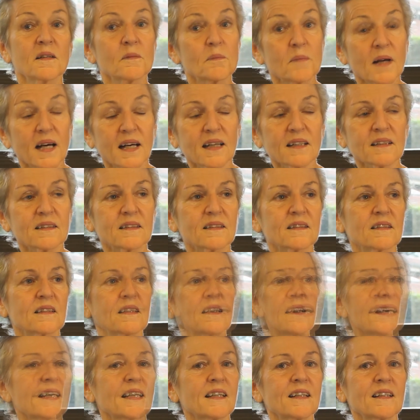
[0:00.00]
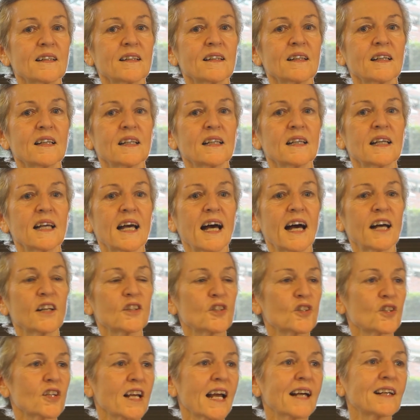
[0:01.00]
But I can
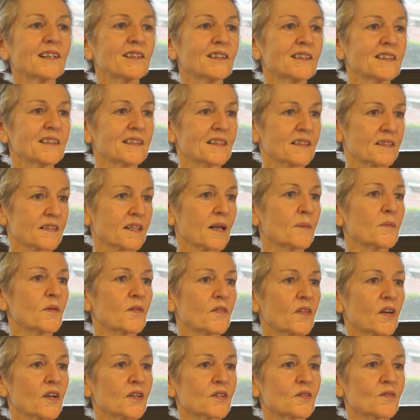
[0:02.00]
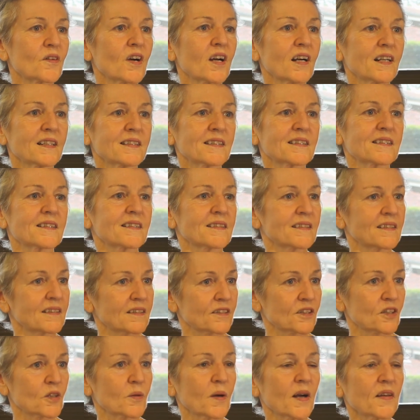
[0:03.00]
unshackle some of those rights
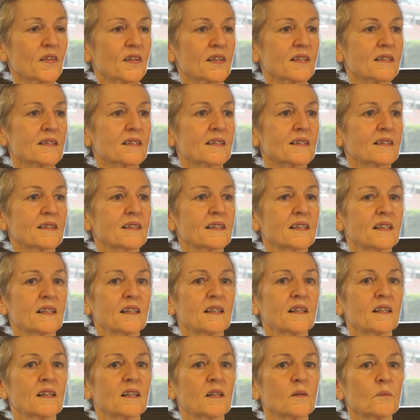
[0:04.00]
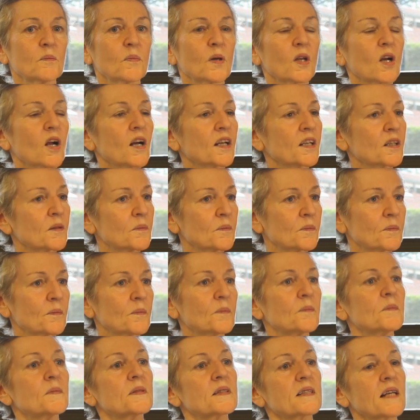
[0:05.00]
to others. But I can
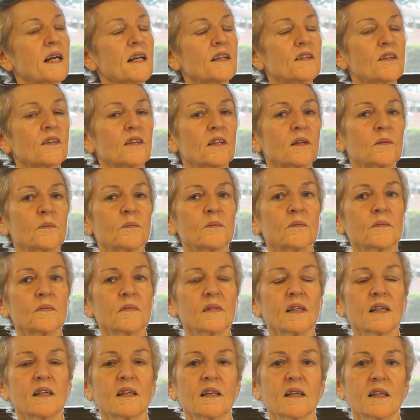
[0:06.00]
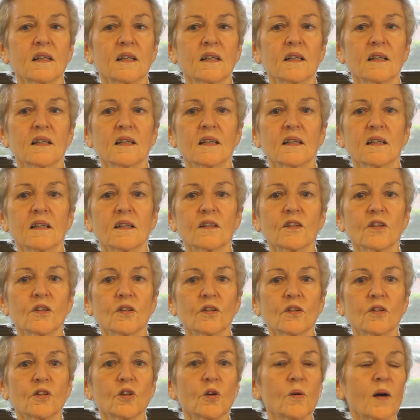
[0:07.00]
say to them,
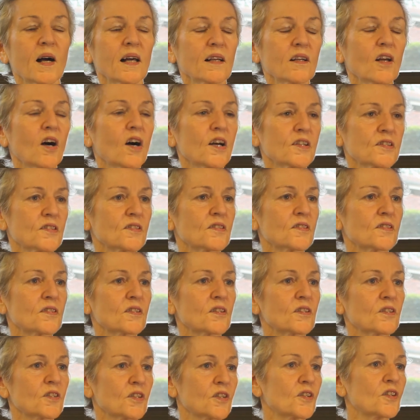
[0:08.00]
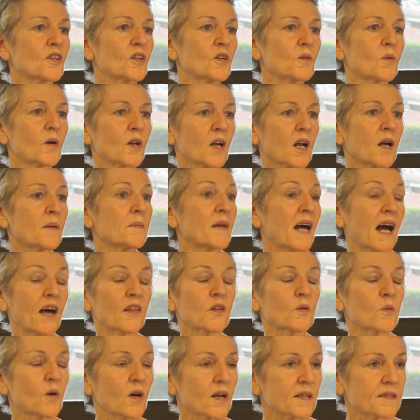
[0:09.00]
you are licensed to do what I'm
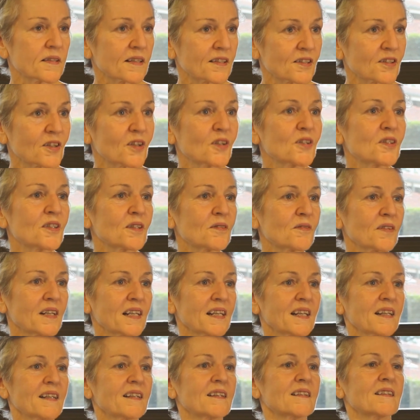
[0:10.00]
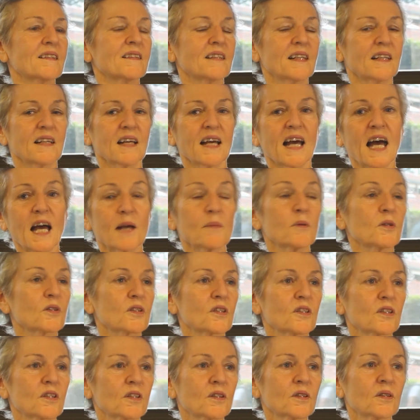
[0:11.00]
otherwise exclusively able
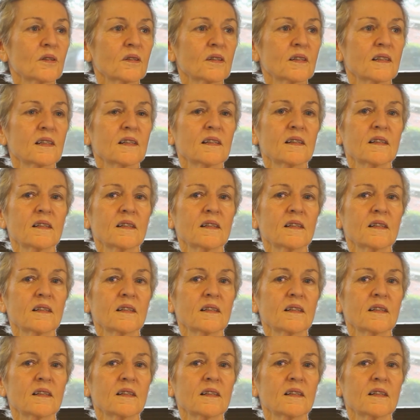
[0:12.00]
to do,